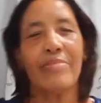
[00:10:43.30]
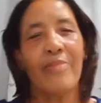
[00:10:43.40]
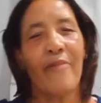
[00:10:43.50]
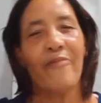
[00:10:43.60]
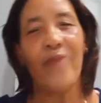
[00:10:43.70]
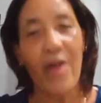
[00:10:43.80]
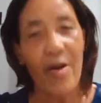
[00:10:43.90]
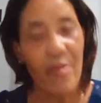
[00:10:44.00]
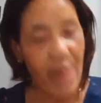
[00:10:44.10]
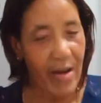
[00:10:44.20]

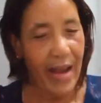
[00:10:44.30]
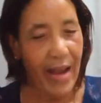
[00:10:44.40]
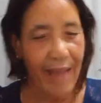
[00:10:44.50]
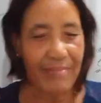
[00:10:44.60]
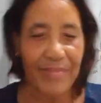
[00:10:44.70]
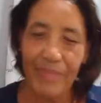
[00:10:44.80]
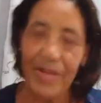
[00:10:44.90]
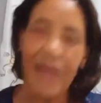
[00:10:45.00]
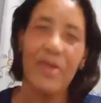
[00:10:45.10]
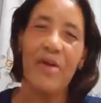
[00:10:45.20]
very rarely, I
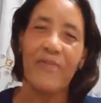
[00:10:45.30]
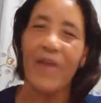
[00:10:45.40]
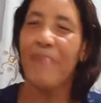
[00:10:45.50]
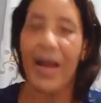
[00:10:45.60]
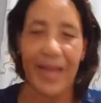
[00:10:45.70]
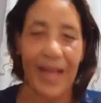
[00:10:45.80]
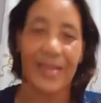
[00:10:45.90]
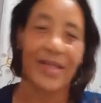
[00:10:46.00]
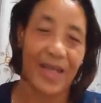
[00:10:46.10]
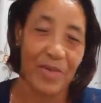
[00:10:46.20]
don't know if them man
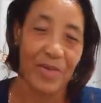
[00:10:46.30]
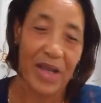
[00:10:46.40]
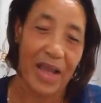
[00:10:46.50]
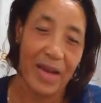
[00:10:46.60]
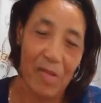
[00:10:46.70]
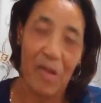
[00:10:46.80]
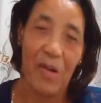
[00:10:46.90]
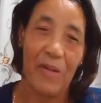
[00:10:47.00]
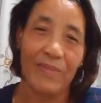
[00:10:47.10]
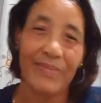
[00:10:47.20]
exist in Jamaica
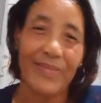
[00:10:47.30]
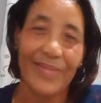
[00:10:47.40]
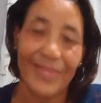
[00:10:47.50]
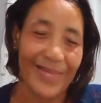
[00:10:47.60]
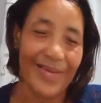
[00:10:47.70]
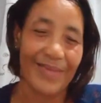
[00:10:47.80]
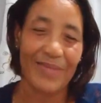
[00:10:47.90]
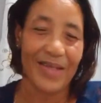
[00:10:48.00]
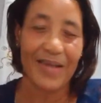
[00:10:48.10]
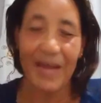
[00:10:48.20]
anymore.
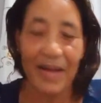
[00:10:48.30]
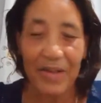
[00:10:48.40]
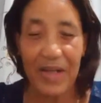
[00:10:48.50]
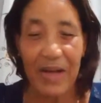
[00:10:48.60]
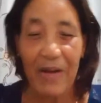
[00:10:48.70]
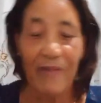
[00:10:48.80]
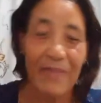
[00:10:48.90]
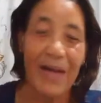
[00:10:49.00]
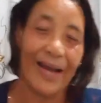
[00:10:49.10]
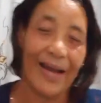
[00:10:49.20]
Mr. Taylor is such a lovely
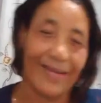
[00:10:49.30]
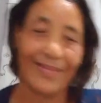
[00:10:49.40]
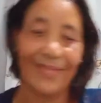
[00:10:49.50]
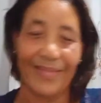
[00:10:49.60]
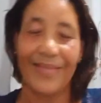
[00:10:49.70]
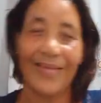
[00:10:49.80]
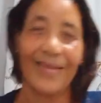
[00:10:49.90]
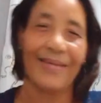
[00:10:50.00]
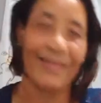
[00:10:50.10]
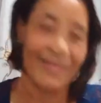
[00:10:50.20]
man, you
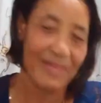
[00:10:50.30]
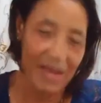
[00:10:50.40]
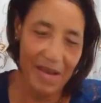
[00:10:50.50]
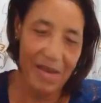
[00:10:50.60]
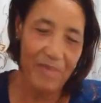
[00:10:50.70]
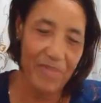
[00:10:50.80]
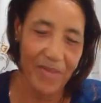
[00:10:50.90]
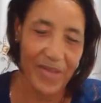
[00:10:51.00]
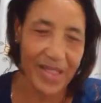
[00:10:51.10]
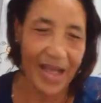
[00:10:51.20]
know. Big
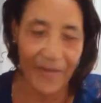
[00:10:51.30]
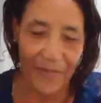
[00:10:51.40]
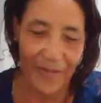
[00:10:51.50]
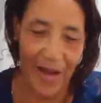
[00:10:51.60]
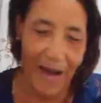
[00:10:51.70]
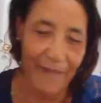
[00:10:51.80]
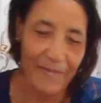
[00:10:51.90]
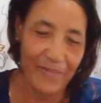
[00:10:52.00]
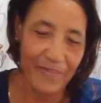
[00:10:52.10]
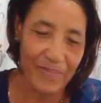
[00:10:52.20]
up yourself,
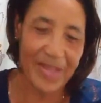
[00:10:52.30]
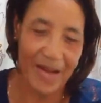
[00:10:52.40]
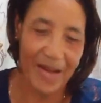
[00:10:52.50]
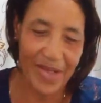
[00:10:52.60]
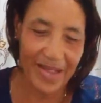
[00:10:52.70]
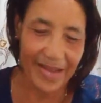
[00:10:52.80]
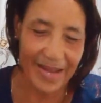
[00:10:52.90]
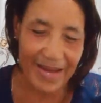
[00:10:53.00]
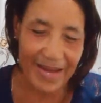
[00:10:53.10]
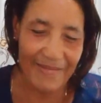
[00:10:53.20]
Mr. and Mrs.
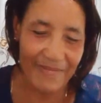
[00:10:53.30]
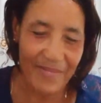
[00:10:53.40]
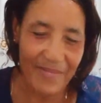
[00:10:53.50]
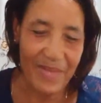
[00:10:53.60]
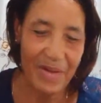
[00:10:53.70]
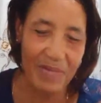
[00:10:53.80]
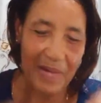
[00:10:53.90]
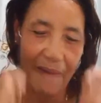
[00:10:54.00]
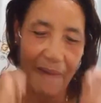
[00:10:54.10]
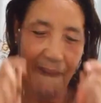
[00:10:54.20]
T.
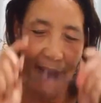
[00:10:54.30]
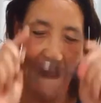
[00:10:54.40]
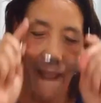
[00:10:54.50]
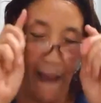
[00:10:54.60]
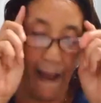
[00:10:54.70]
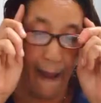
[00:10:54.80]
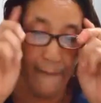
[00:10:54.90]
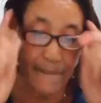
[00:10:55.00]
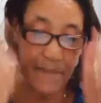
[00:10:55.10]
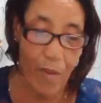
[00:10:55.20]

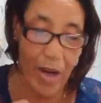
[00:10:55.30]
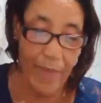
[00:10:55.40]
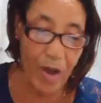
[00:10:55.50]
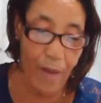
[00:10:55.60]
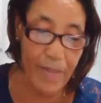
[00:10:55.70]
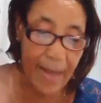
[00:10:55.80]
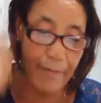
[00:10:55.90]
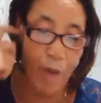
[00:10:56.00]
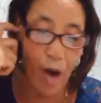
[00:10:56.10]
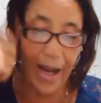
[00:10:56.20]
I want to big up
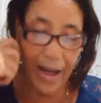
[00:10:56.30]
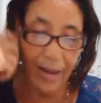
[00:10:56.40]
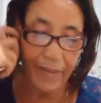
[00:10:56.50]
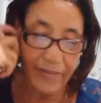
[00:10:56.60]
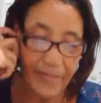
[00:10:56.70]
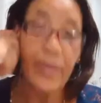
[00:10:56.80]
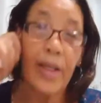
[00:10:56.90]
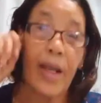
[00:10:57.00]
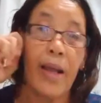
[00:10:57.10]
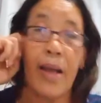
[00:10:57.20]
Mr. Burrell.
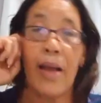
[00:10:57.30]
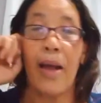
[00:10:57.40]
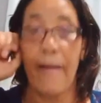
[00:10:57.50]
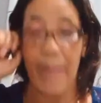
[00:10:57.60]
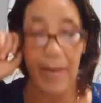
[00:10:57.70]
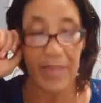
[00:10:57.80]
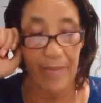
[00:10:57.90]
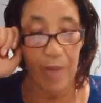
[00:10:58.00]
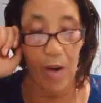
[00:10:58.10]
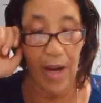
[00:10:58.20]
I met
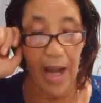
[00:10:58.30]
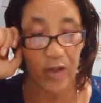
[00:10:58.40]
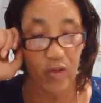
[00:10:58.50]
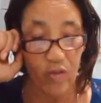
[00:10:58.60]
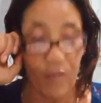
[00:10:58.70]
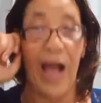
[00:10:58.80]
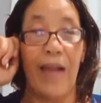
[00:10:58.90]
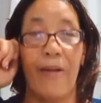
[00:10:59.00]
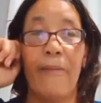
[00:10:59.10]
Mr. Burrell at True Value.